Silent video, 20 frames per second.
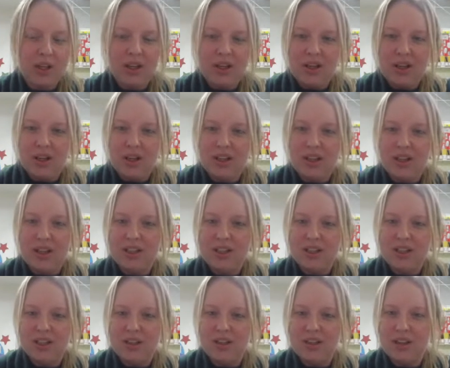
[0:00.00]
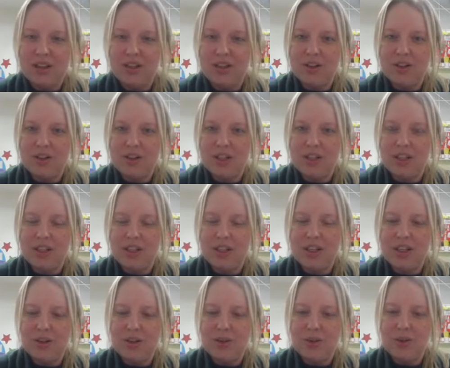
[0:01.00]
Okay, so can you see
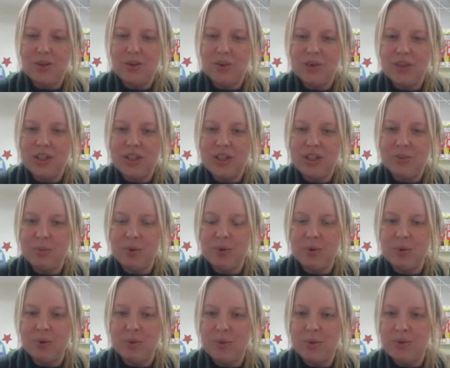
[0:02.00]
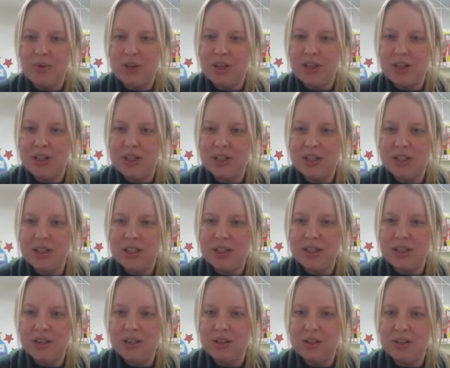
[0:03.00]
all of these moon phases?
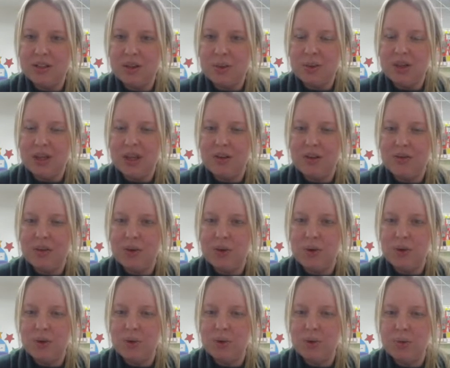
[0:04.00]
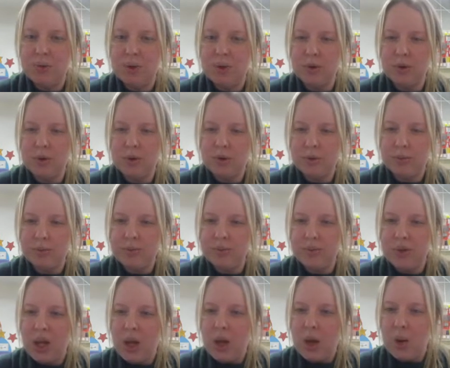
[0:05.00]
We have a new moon,
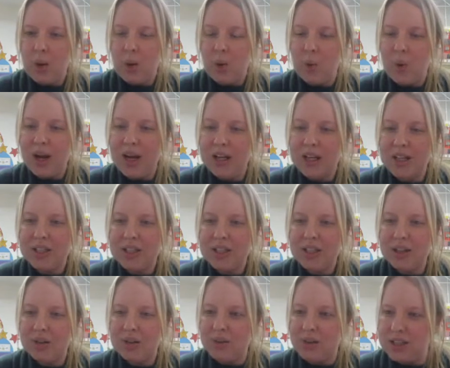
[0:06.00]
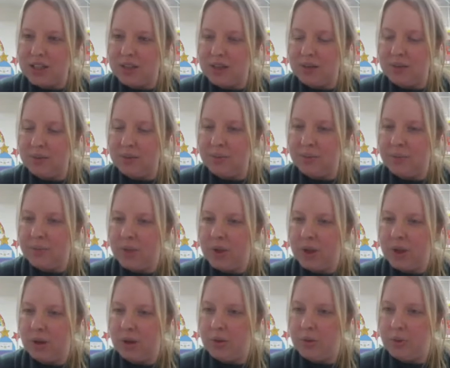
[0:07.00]
waxing crescent,
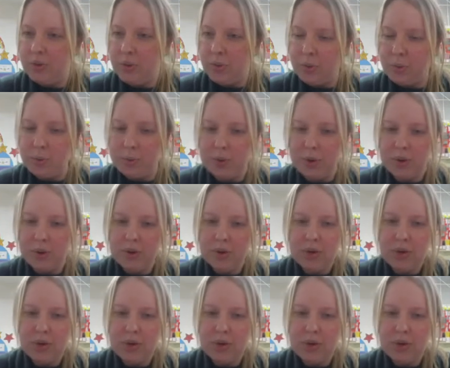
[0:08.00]
a full moon,